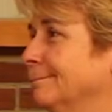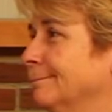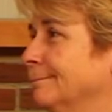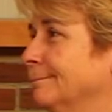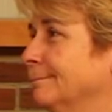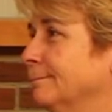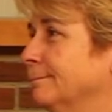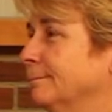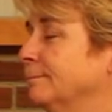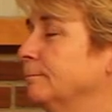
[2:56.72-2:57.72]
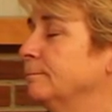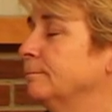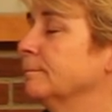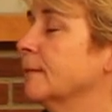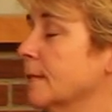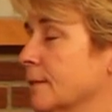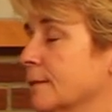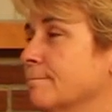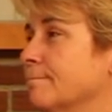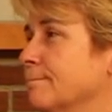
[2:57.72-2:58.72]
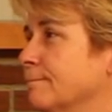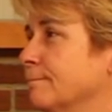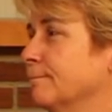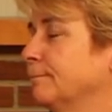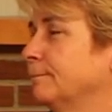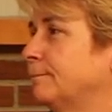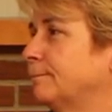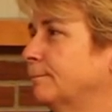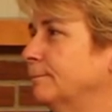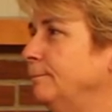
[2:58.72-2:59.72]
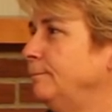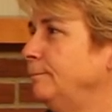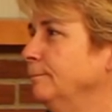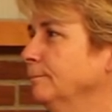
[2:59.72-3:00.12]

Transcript: [no speech]